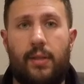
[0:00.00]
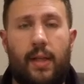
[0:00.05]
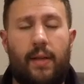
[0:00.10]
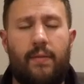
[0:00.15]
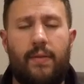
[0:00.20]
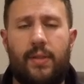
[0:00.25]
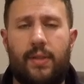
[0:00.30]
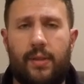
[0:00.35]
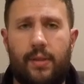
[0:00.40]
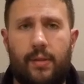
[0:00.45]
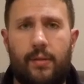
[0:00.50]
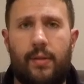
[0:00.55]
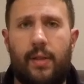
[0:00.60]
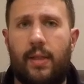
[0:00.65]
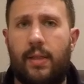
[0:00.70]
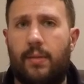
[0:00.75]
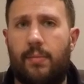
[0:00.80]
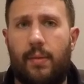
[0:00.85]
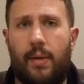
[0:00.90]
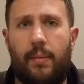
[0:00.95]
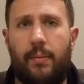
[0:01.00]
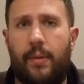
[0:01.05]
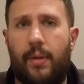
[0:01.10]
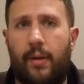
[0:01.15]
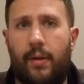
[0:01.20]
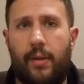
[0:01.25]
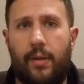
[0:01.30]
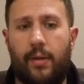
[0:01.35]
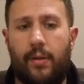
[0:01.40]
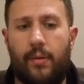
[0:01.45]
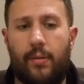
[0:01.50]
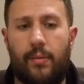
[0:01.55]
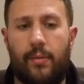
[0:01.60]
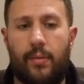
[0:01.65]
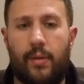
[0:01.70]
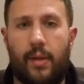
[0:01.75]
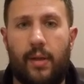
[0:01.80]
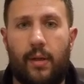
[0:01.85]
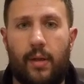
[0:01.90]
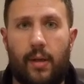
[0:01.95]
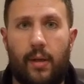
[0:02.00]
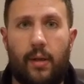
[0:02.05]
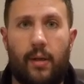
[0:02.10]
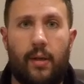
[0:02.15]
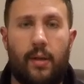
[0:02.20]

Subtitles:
Obviously, you guys probably already know who they are.